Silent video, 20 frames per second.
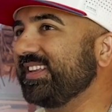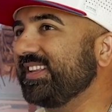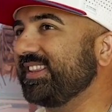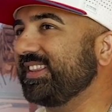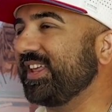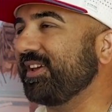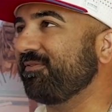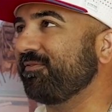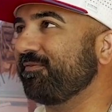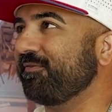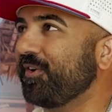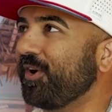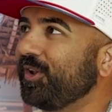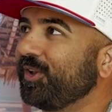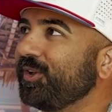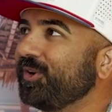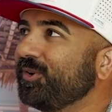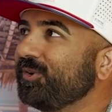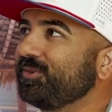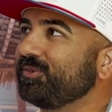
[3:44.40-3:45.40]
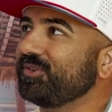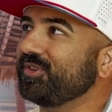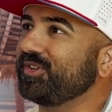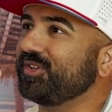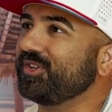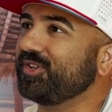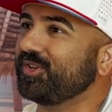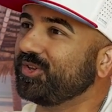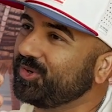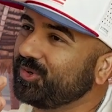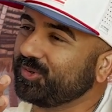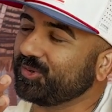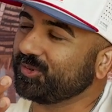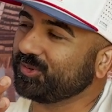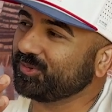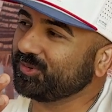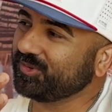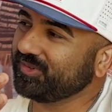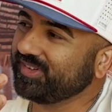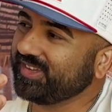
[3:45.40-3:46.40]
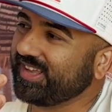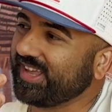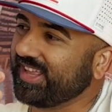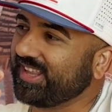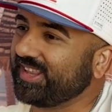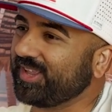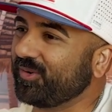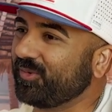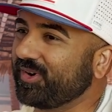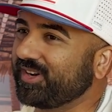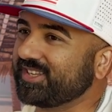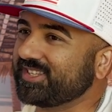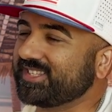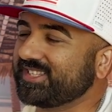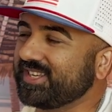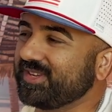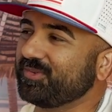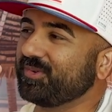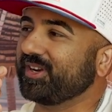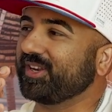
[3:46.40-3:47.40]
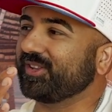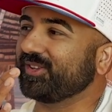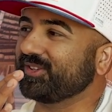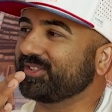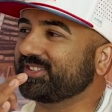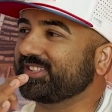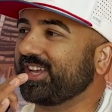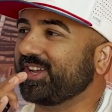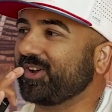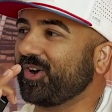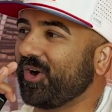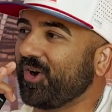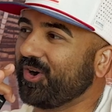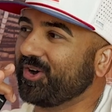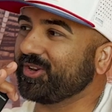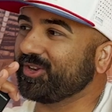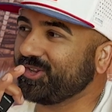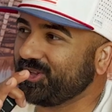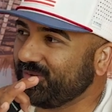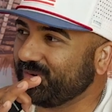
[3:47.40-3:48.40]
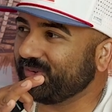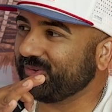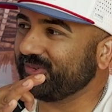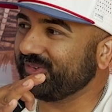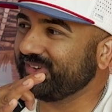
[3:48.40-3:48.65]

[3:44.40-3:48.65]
they follow you and they want to see what it looks like on you.